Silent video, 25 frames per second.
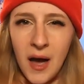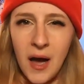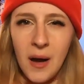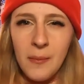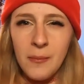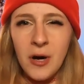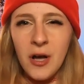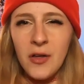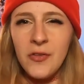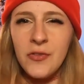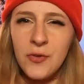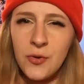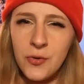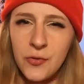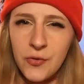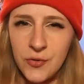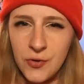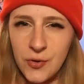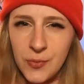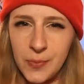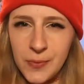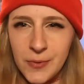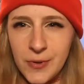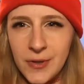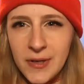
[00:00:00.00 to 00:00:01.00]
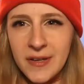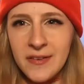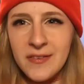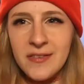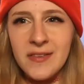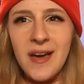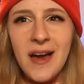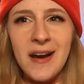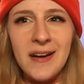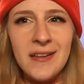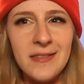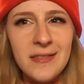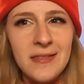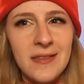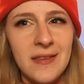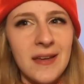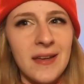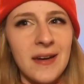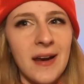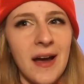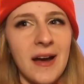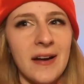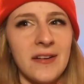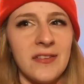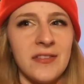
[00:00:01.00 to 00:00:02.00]
I'm also super excited
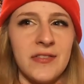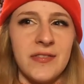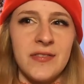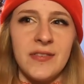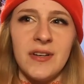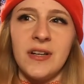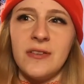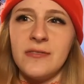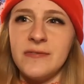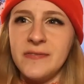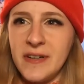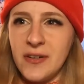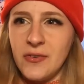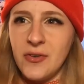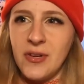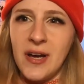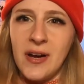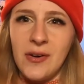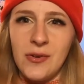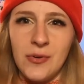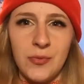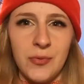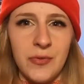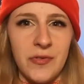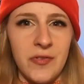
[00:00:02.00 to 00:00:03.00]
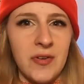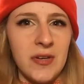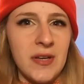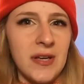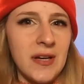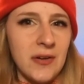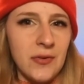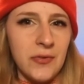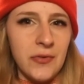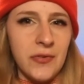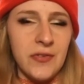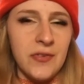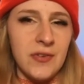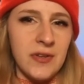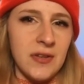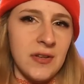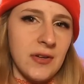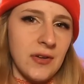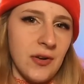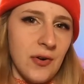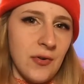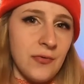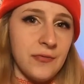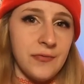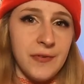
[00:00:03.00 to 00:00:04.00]
that I just now found out it was announced
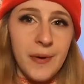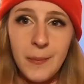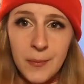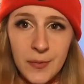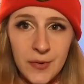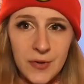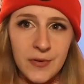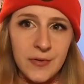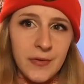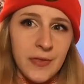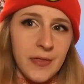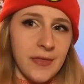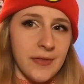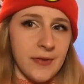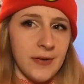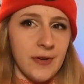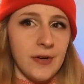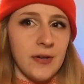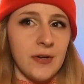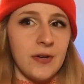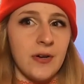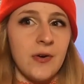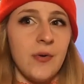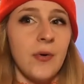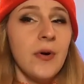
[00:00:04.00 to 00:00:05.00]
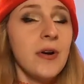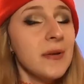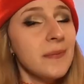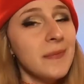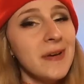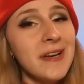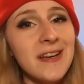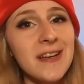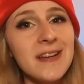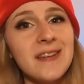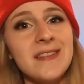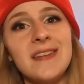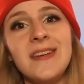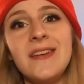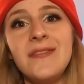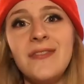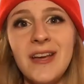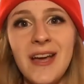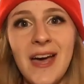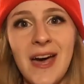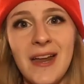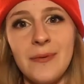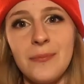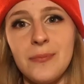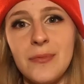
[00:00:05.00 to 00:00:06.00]
in November they're going to make a
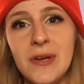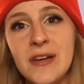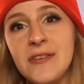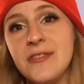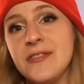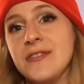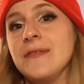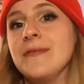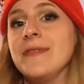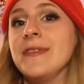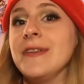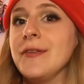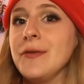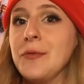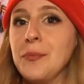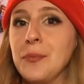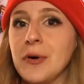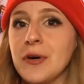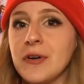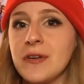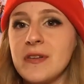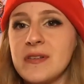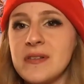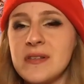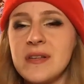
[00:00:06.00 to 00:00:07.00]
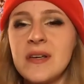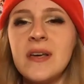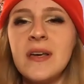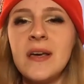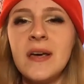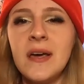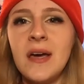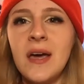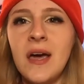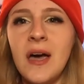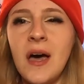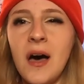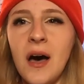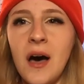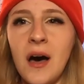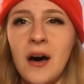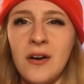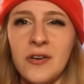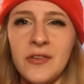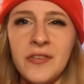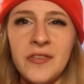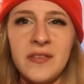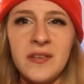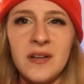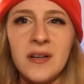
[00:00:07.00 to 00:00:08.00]
TV adaptation of these books.
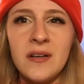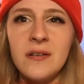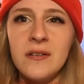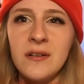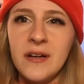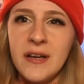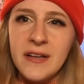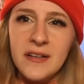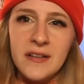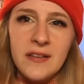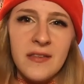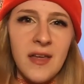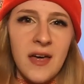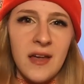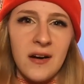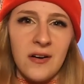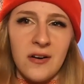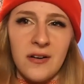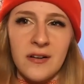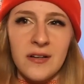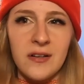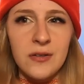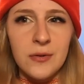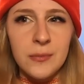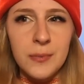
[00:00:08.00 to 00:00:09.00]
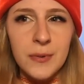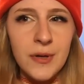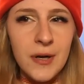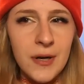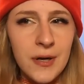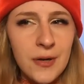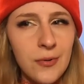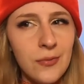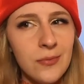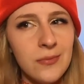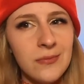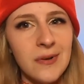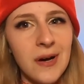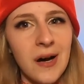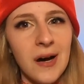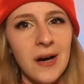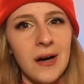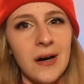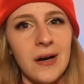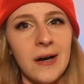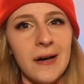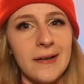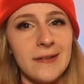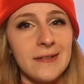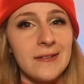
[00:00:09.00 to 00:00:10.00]
I'll stick a link to that article below.
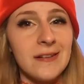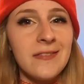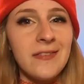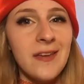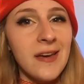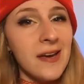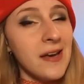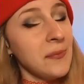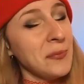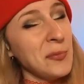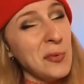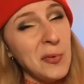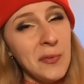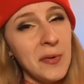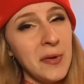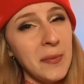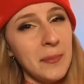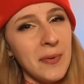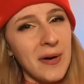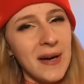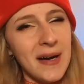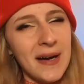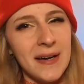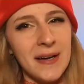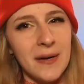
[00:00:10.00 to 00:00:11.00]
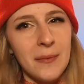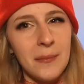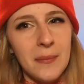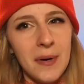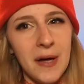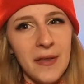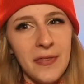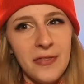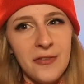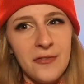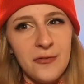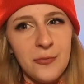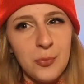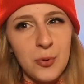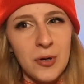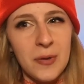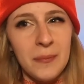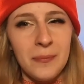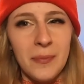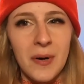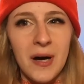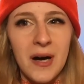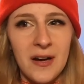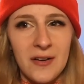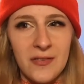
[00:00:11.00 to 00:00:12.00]
Uh, it looks like I'm going to be buying a month of
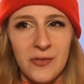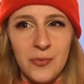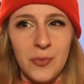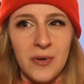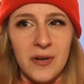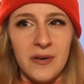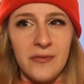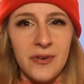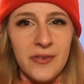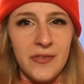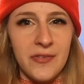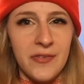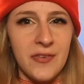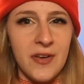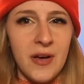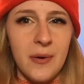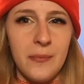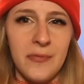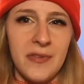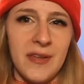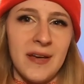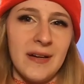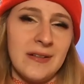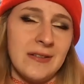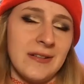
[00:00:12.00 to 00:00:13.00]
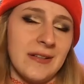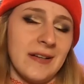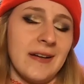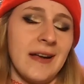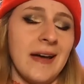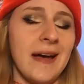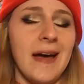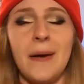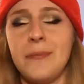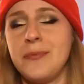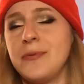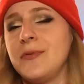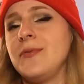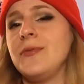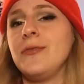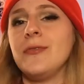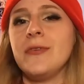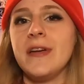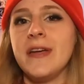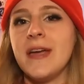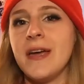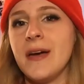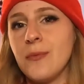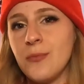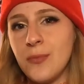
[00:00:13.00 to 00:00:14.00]
BritBox whenever this comes out, and I
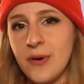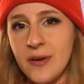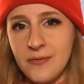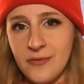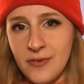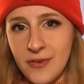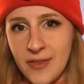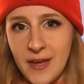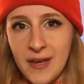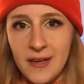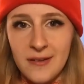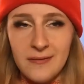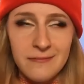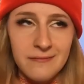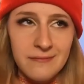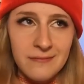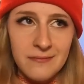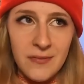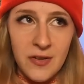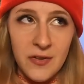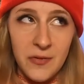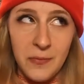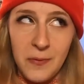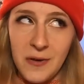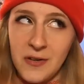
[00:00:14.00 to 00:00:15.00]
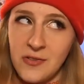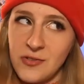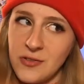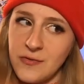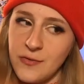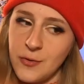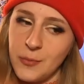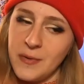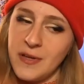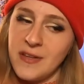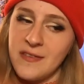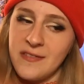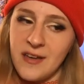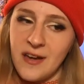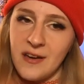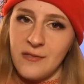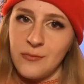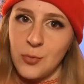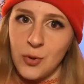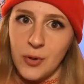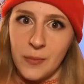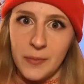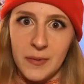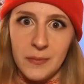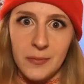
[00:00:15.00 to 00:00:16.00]
absolutely can't wait for that, especially if it means I
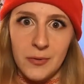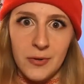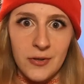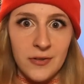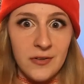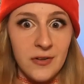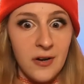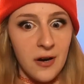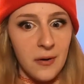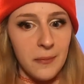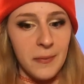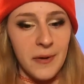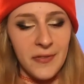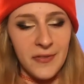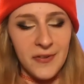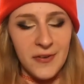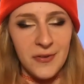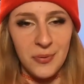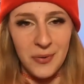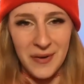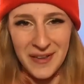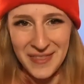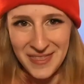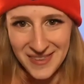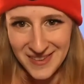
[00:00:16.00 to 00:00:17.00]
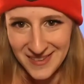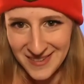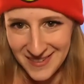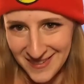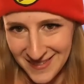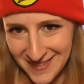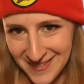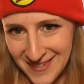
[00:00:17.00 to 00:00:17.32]
have more people to talk about these with.